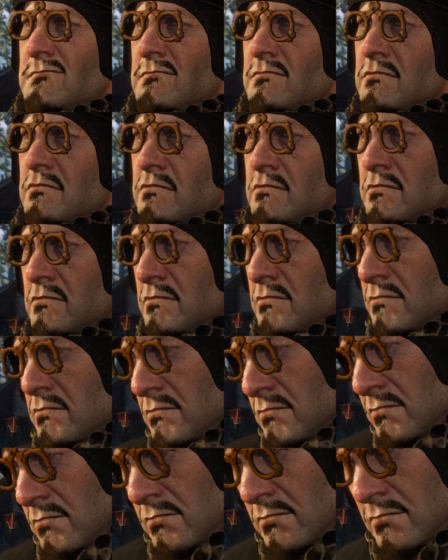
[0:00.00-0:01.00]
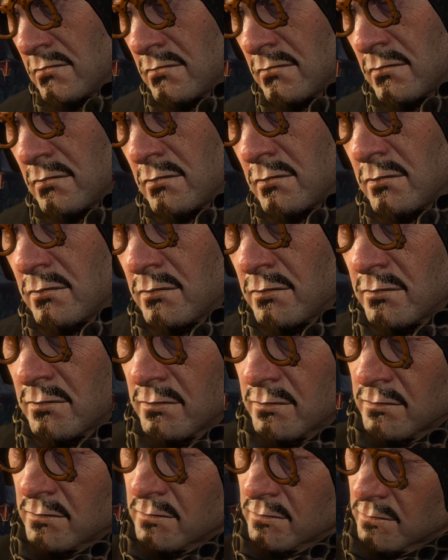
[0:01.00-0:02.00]

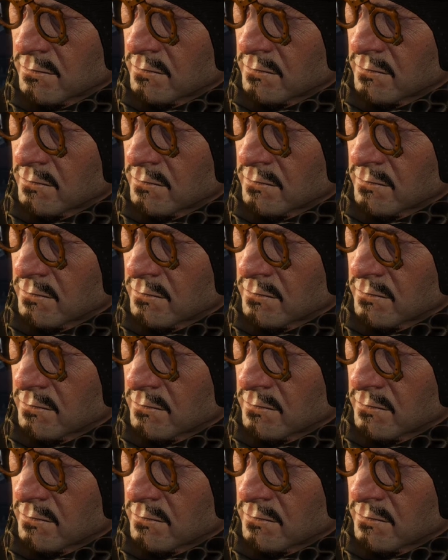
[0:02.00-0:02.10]
Nobody speaks.